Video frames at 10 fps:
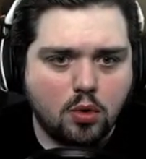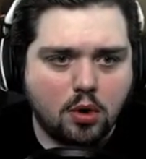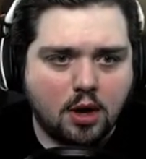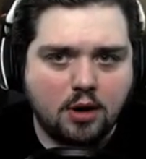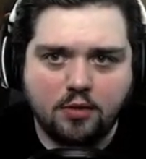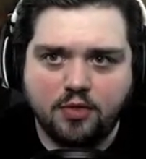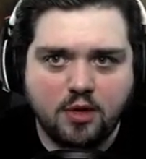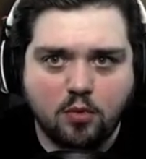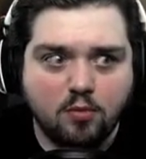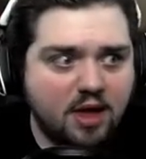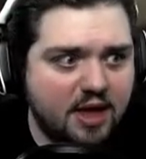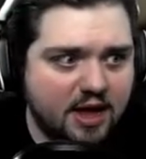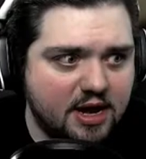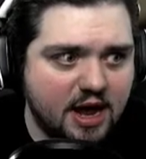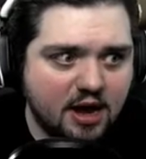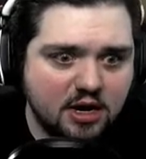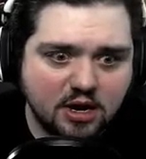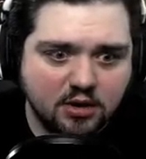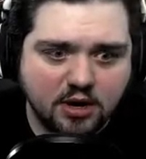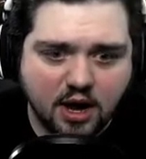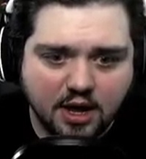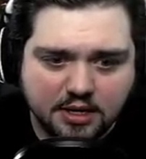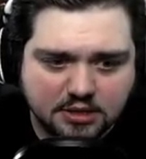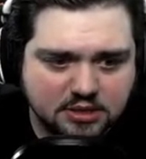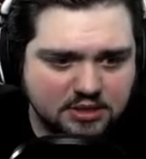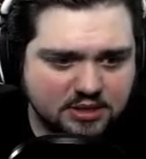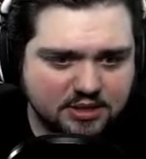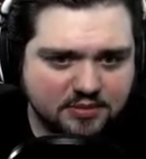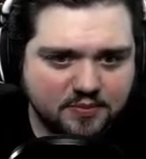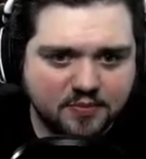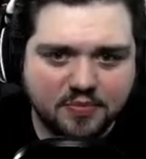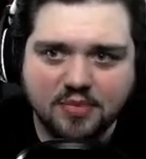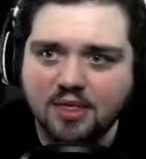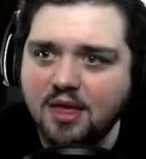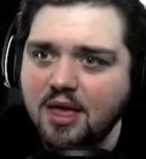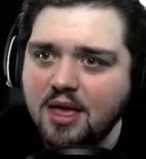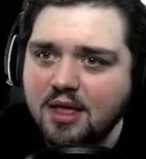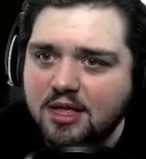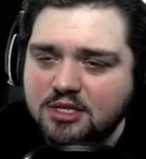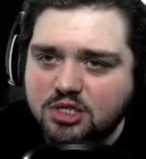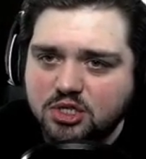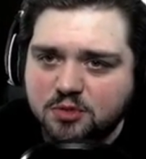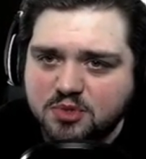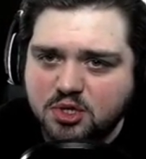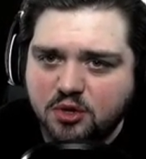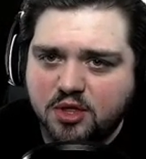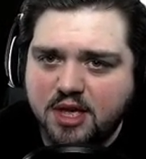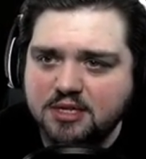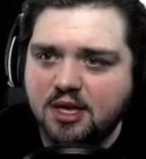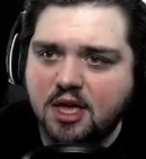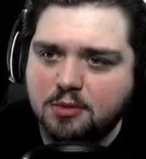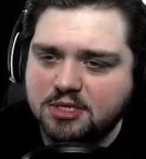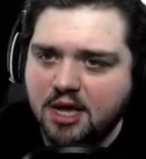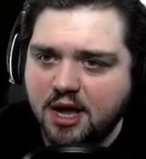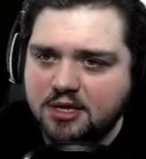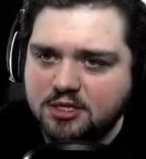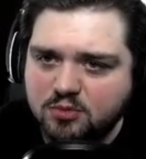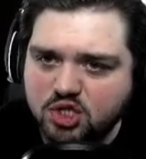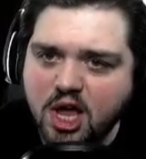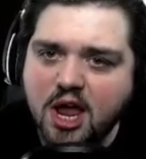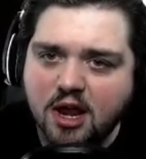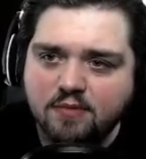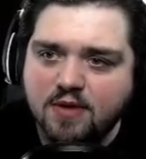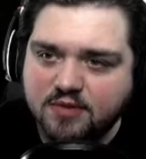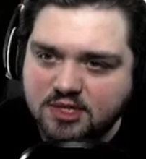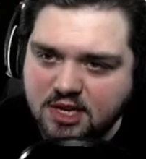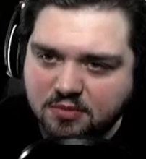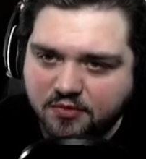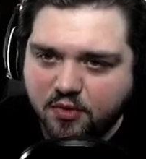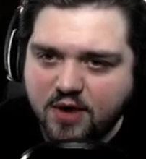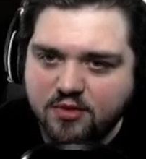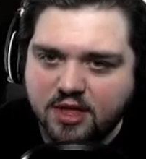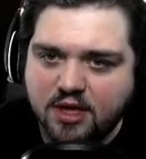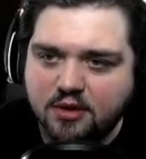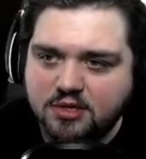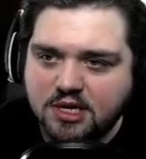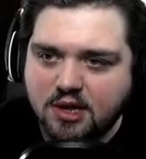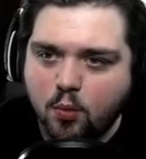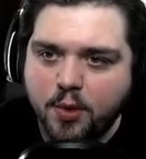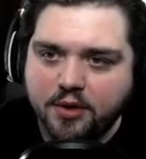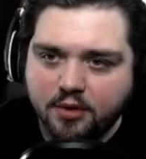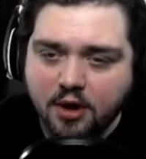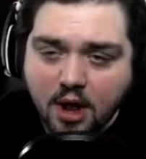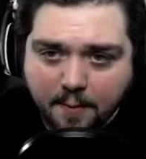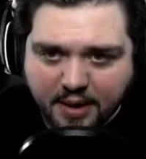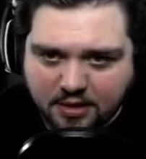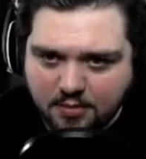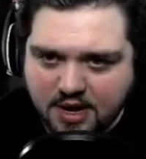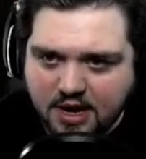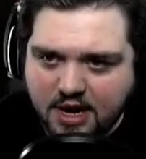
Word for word: I don't think we're making it out of here, guys. This is just absurd. The exit key was tied to some chain I've never seen before, and everything here is getting weirder by the minute.